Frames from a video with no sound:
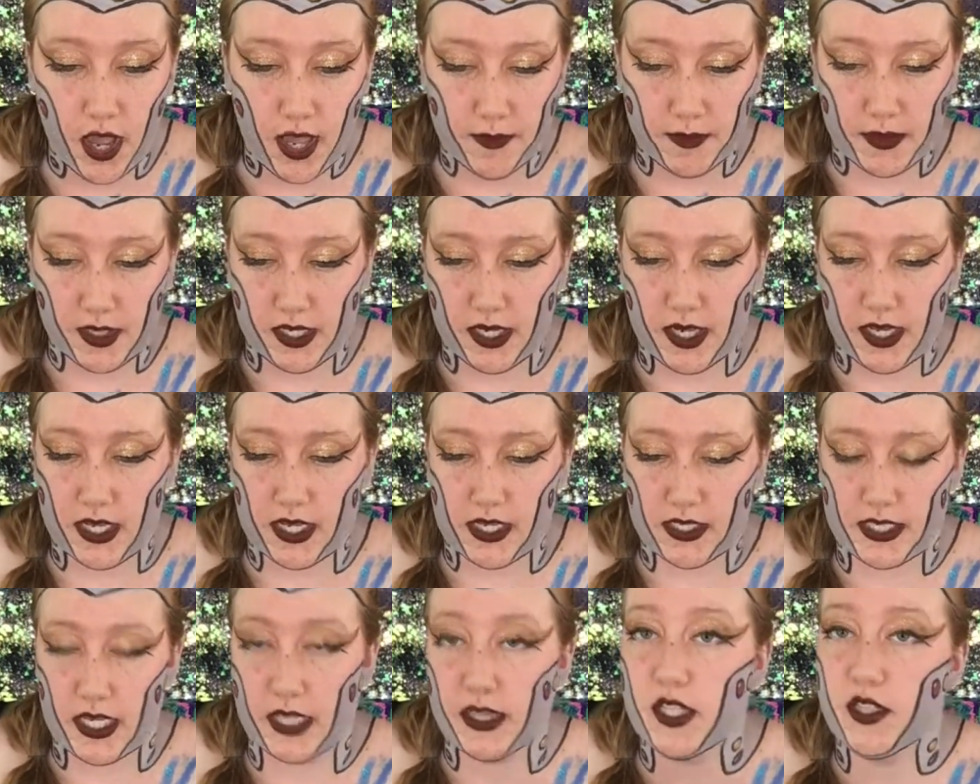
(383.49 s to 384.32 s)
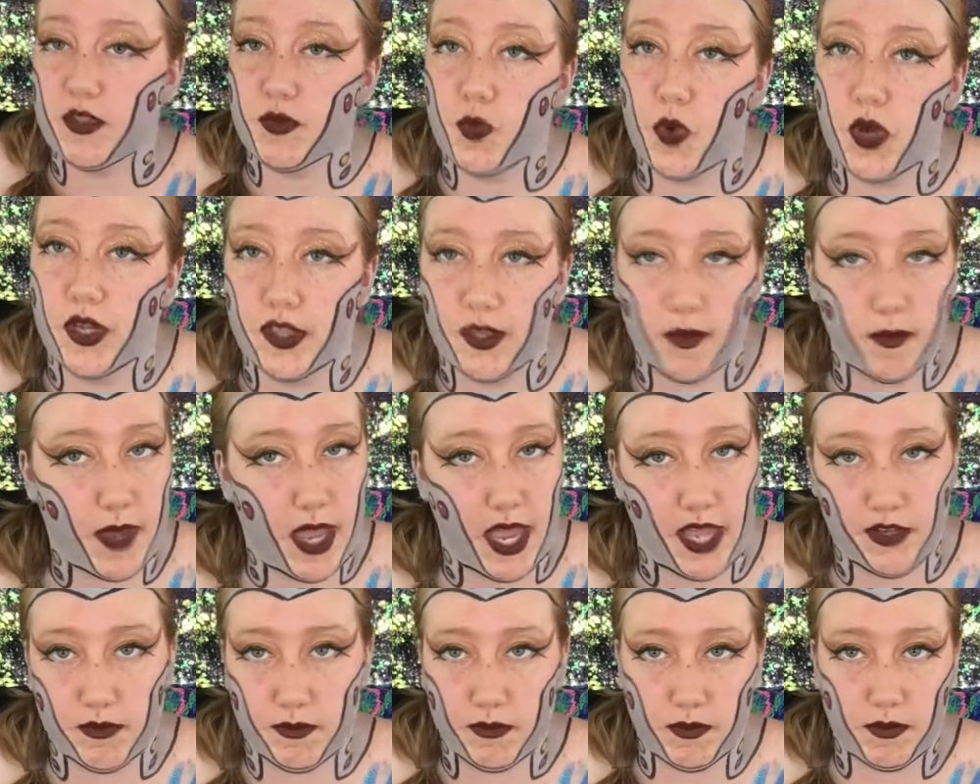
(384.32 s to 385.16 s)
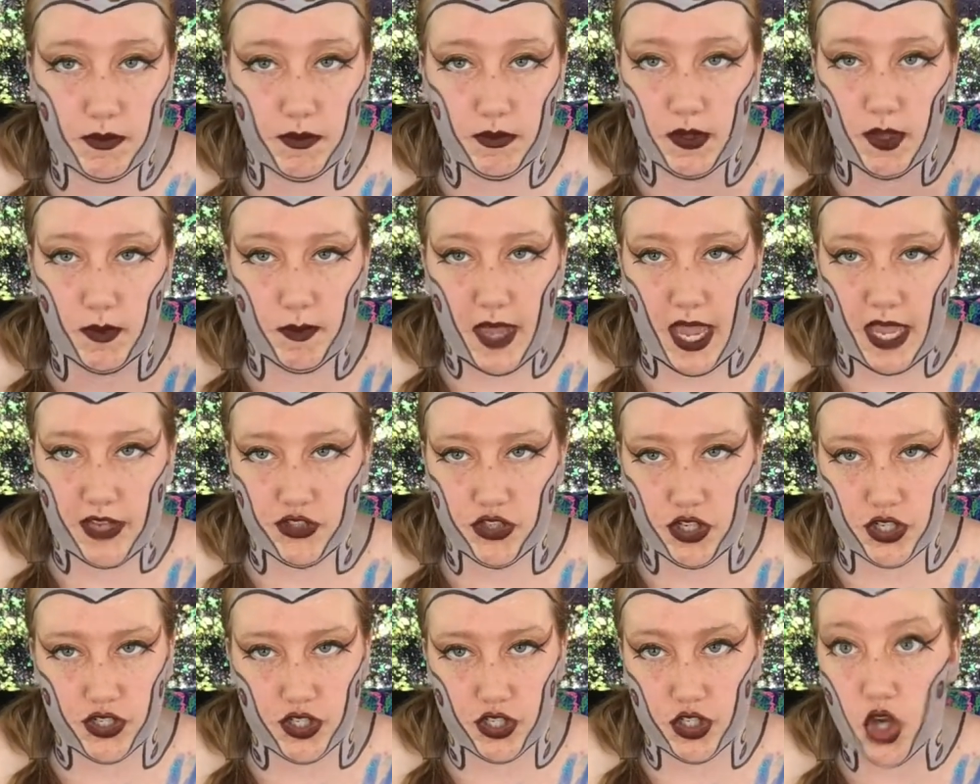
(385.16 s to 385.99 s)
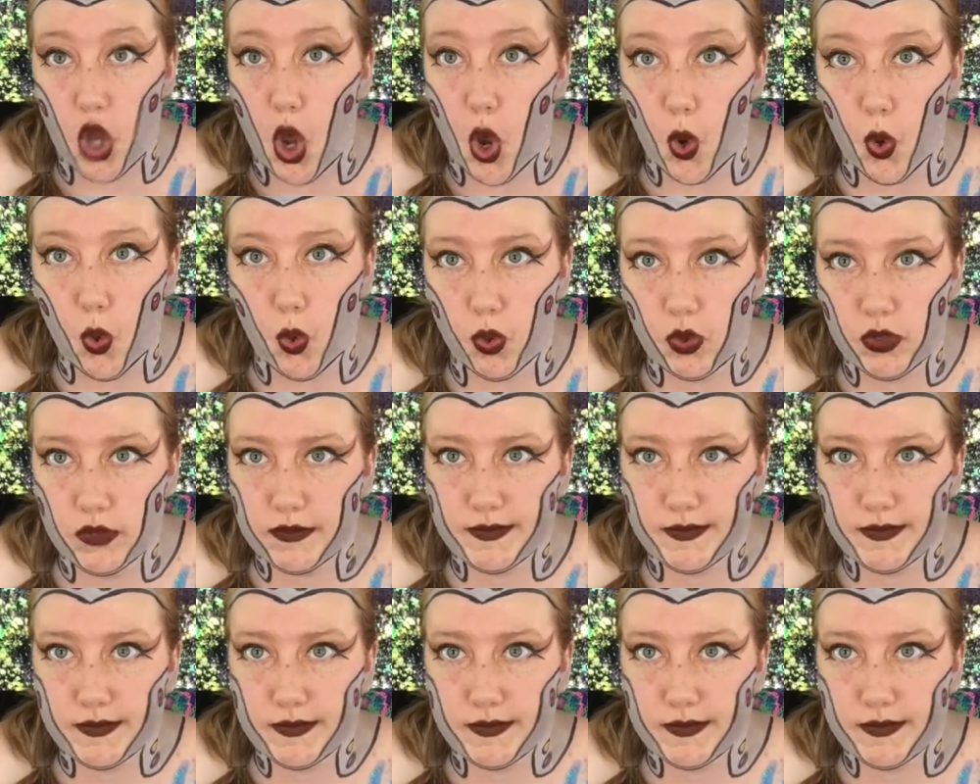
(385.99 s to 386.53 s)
because at this point the Batch doesn't know